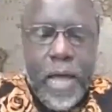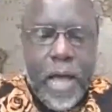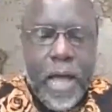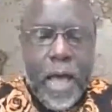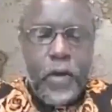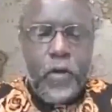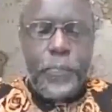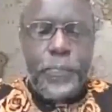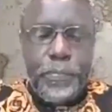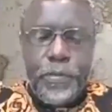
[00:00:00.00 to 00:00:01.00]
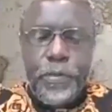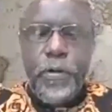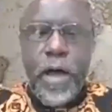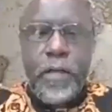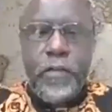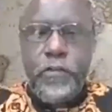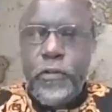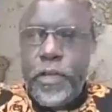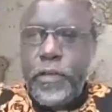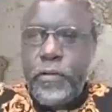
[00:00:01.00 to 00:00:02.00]
I hope you are
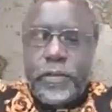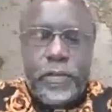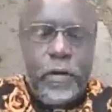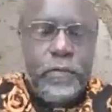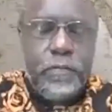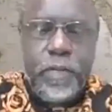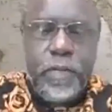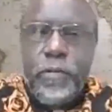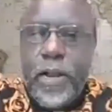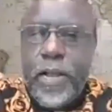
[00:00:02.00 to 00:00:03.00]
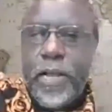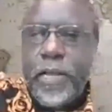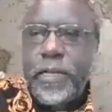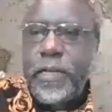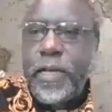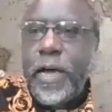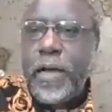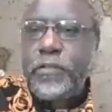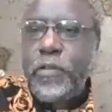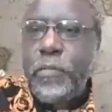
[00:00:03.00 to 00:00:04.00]
enjoying yourselves and you are learning
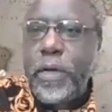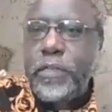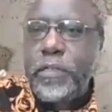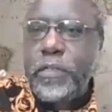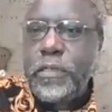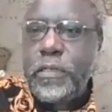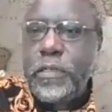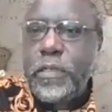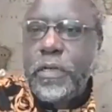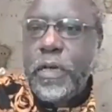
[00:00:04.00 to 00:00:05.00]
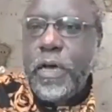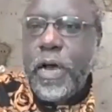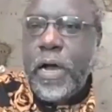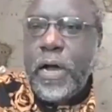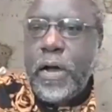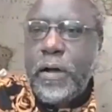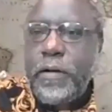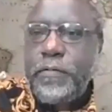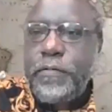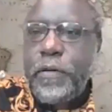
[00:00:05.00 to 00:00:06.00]
so much
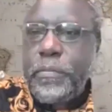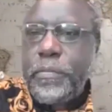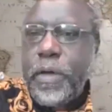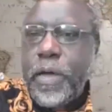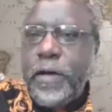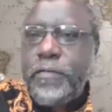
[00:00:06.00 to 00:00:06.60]
from